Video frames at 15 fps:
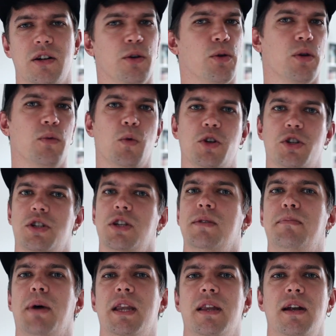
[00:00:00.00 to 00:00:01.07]
You can watch
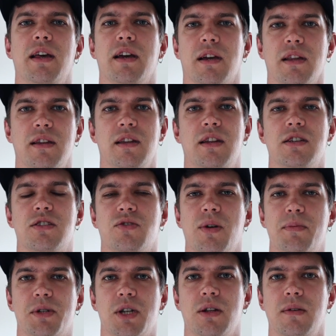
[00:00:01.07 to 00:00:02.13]
it by the link in the
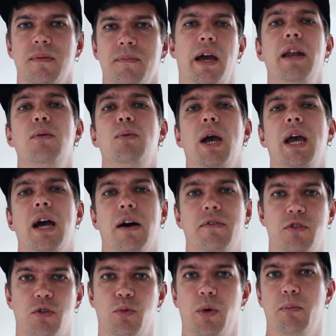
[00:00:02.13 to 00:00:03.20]
description. Anyway,
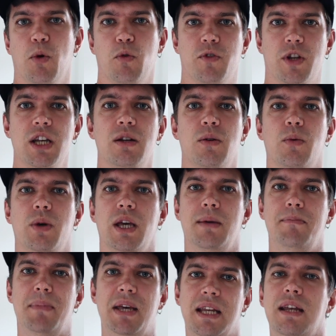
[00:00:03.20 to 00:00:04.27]
after we moved in, we
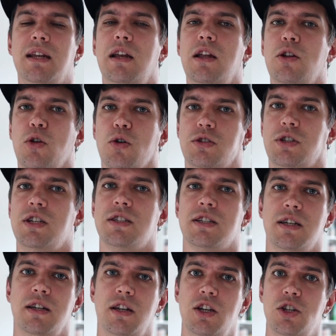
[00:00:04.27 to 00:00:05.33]
immediately
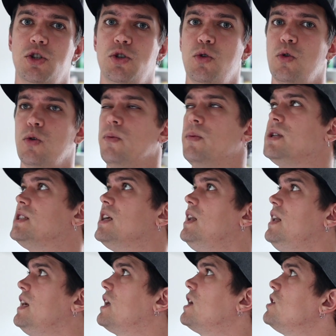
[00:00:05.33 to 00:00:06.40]
noticed an issue with the
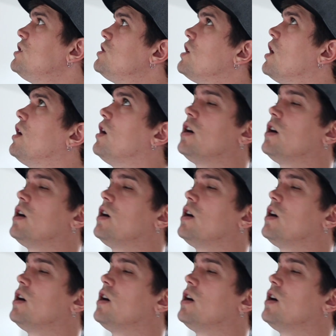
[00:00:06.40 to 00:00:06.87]
leakage.